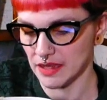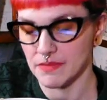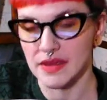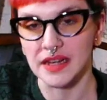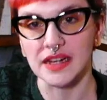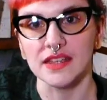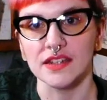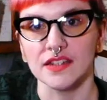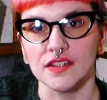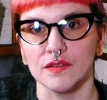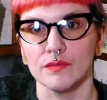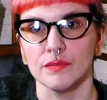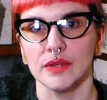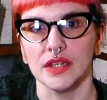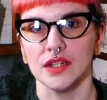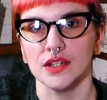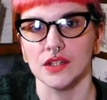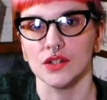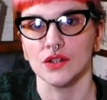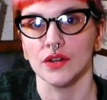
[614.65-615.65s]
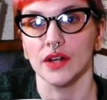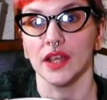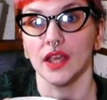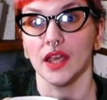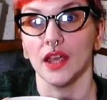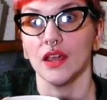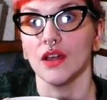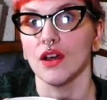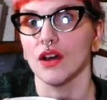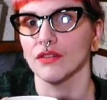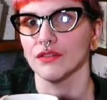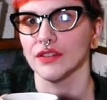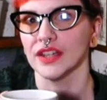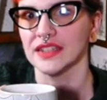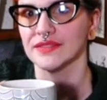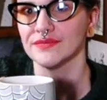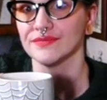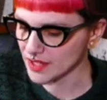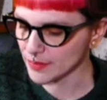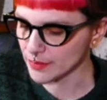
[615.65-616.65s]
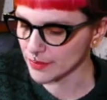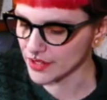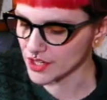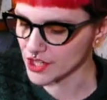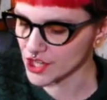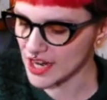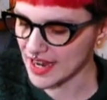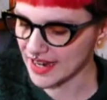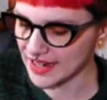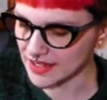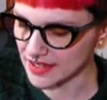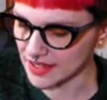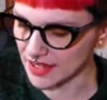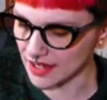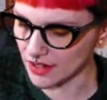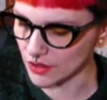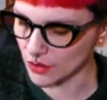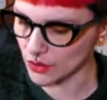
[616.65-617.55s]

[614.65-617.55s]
minutes of me just drinking coffee. I could project that